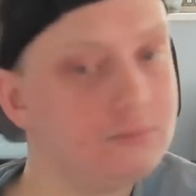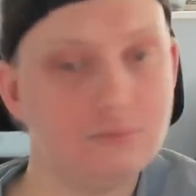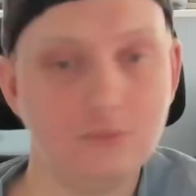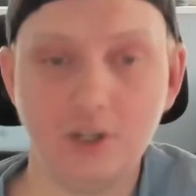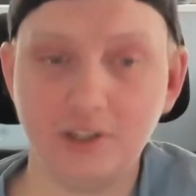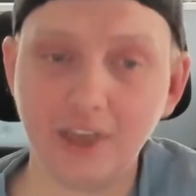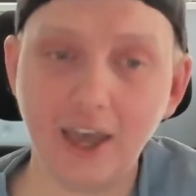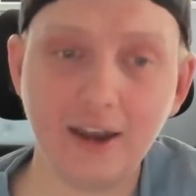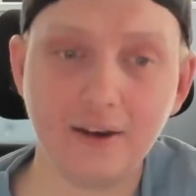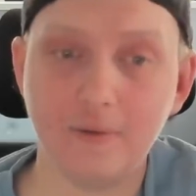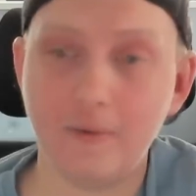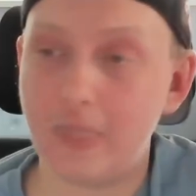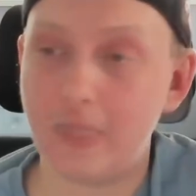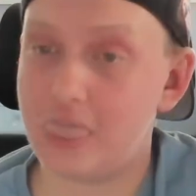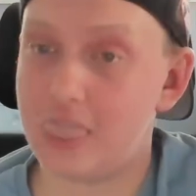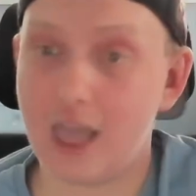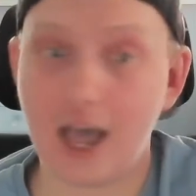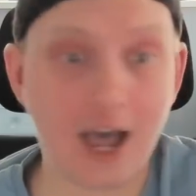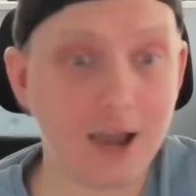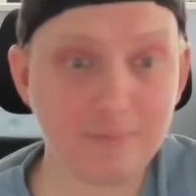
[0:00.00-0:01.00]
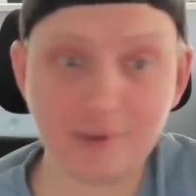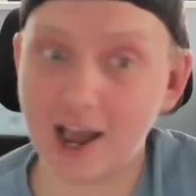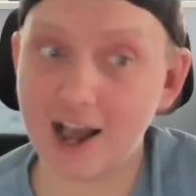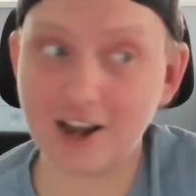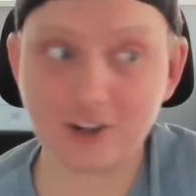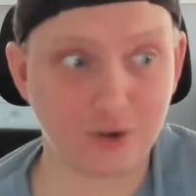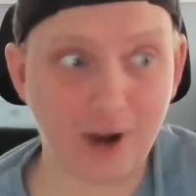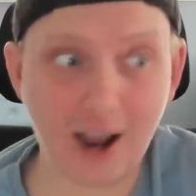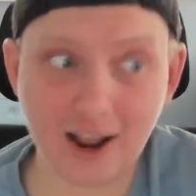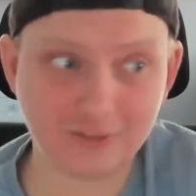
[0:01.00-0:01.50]
Again, I'm
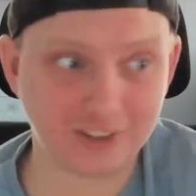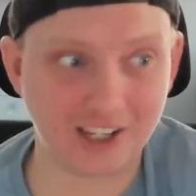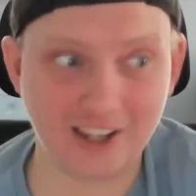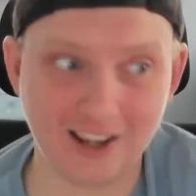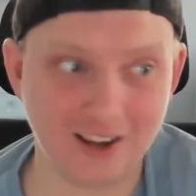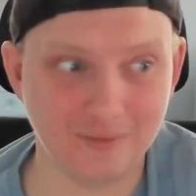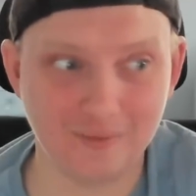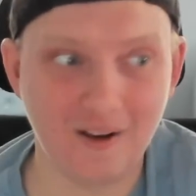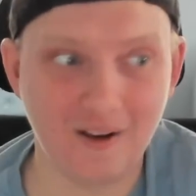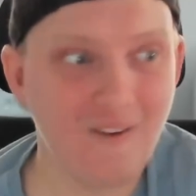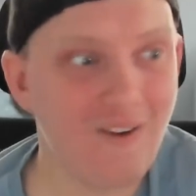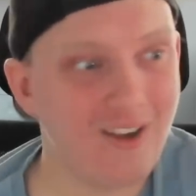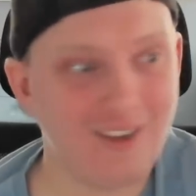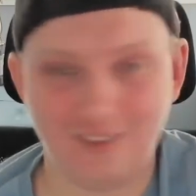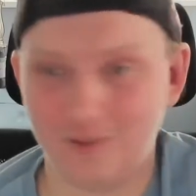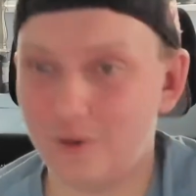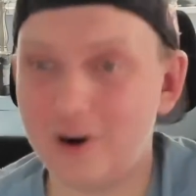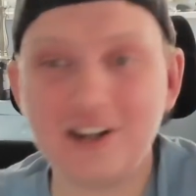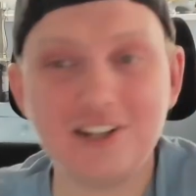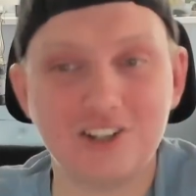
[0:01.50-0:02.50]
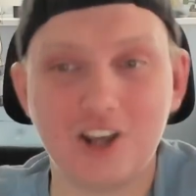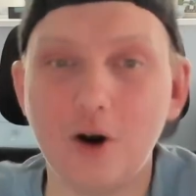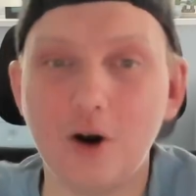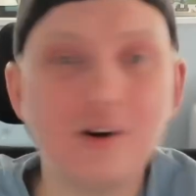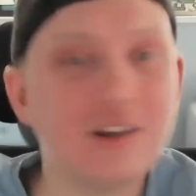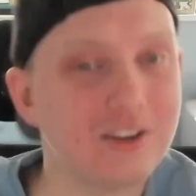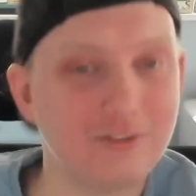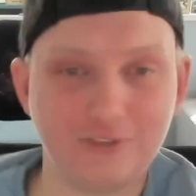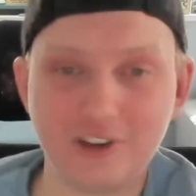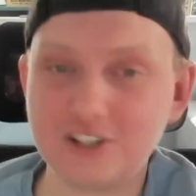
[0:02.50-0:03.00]
not drafting him. When he's going
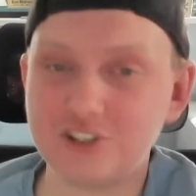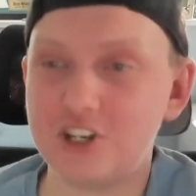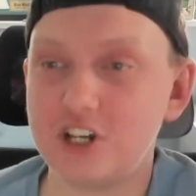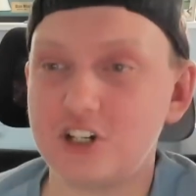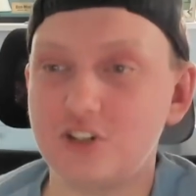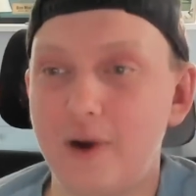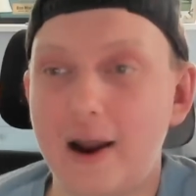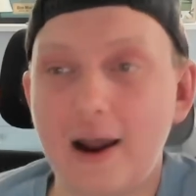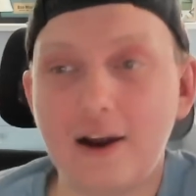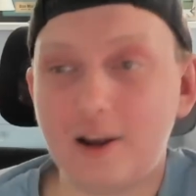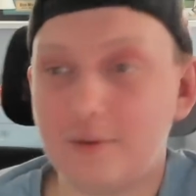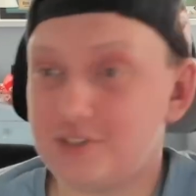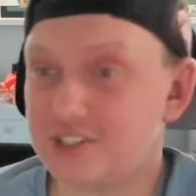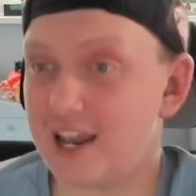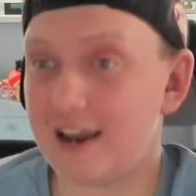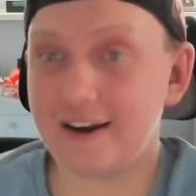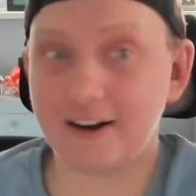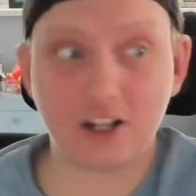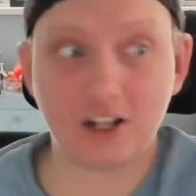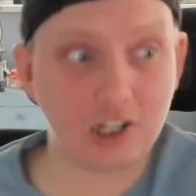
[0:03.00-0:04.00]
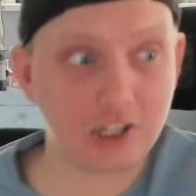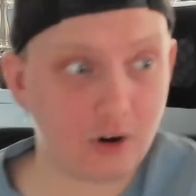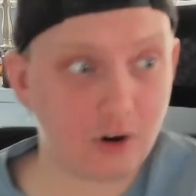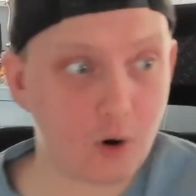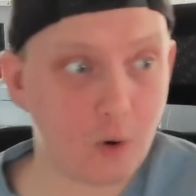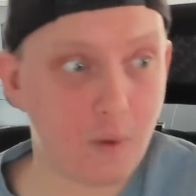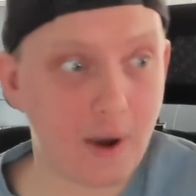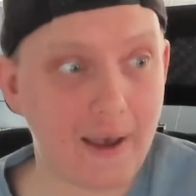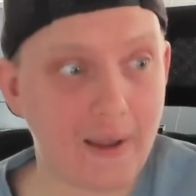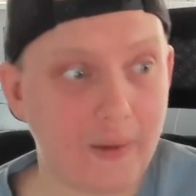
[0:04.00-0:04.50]
in the 5th, 6th round, I'm staying clear
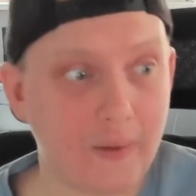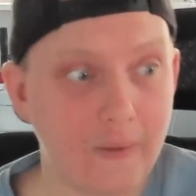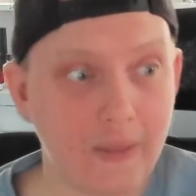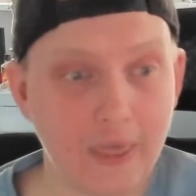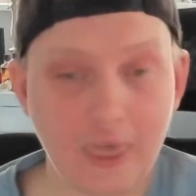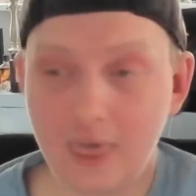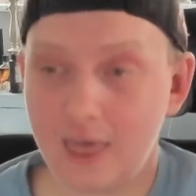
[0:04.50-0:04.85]
away.